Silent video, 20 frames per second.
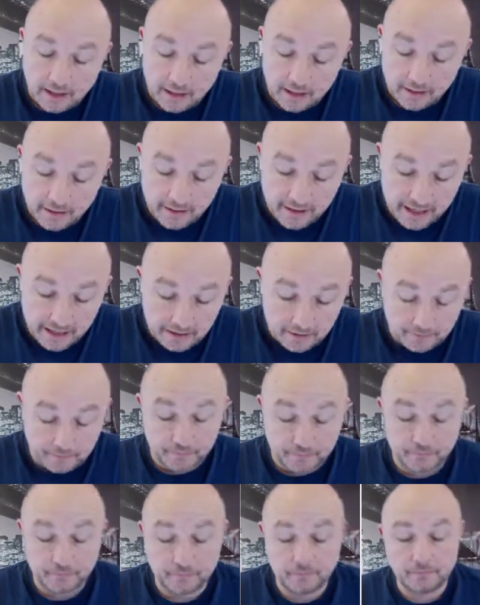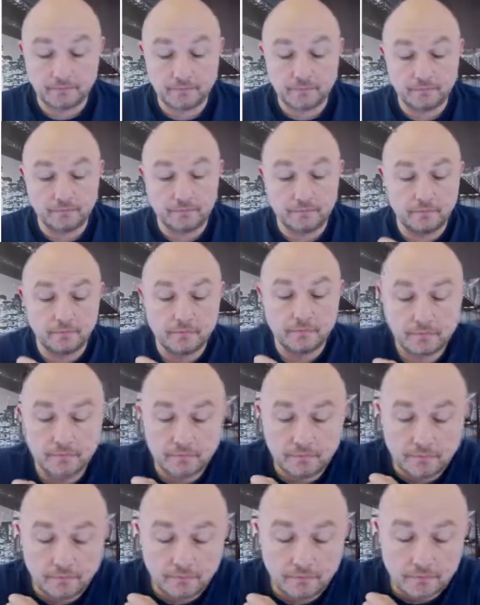Then,
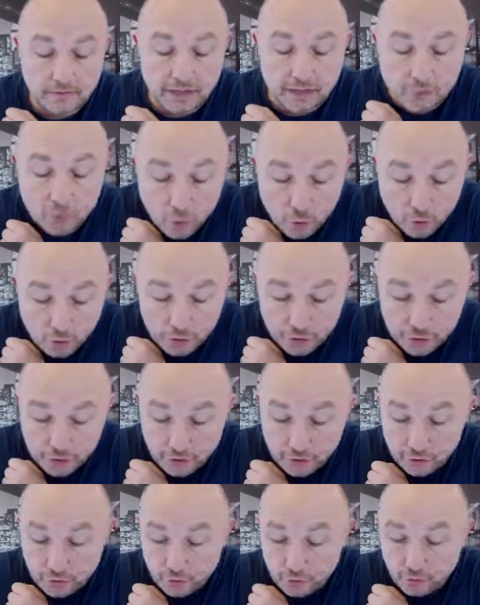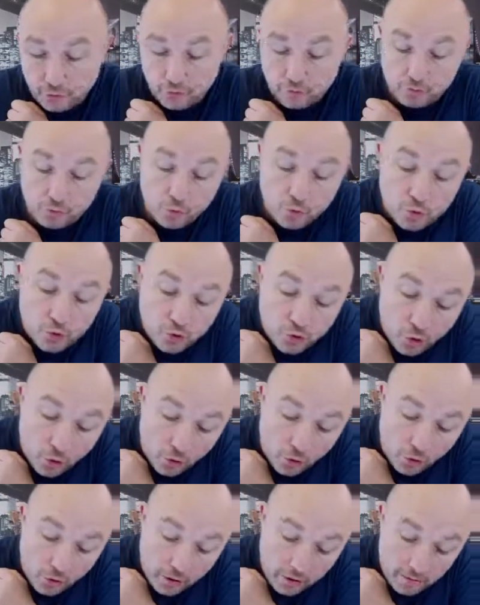in order to
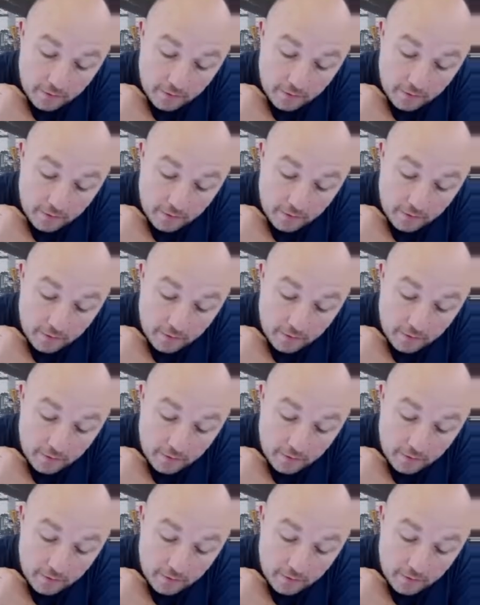store